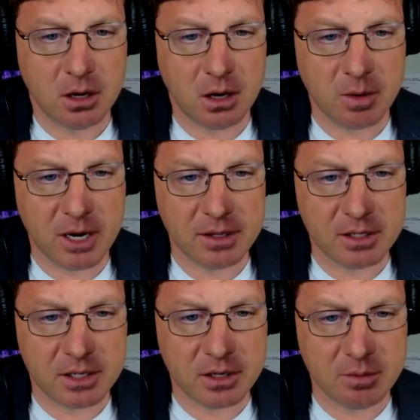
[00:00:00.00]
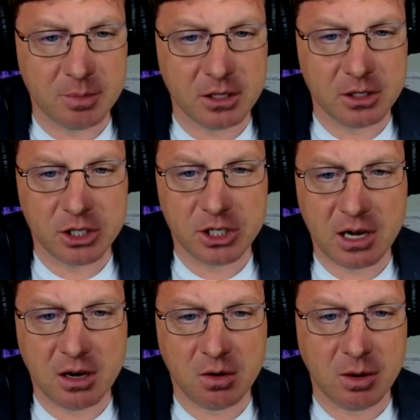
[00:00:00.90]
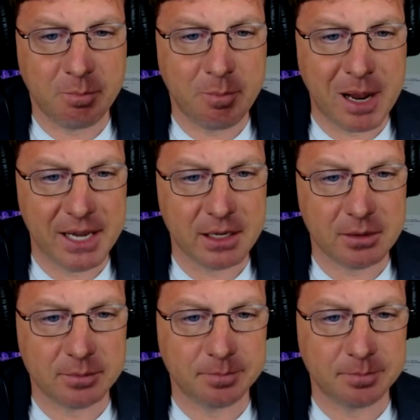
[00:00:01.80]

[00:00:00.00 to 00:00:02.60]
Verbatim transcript: All right, and this is going to be the Shao Bank